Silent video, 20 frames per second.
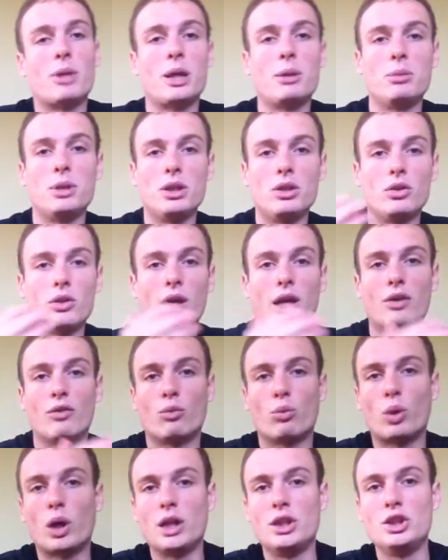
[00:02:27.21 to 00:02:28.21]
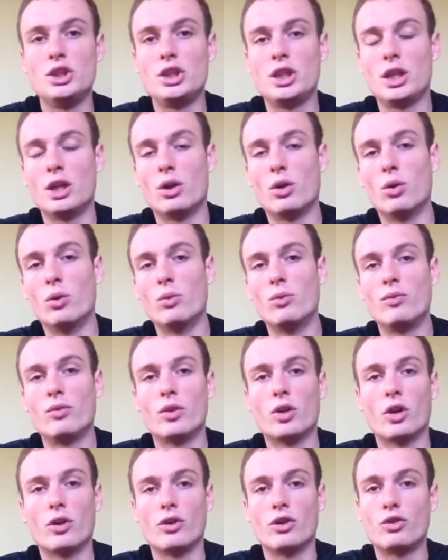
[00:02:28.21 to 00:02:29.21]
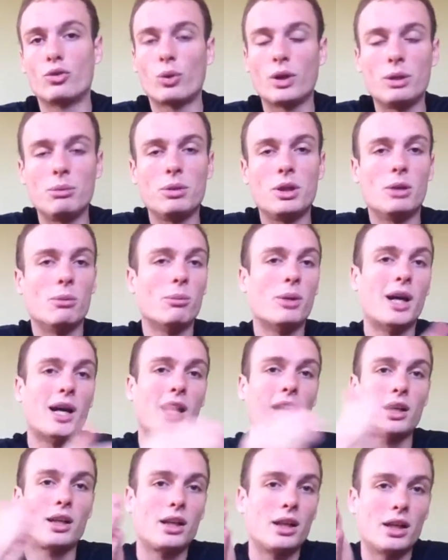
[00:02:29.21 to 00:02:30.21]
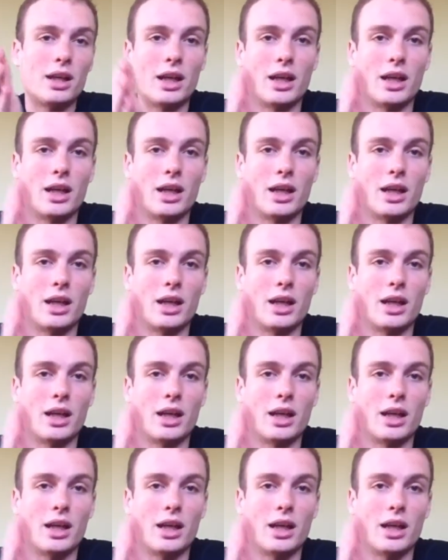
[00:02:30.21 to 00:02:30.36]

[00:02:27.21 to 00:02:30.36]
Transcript: Maybe you have one gel on the 20-minute mark.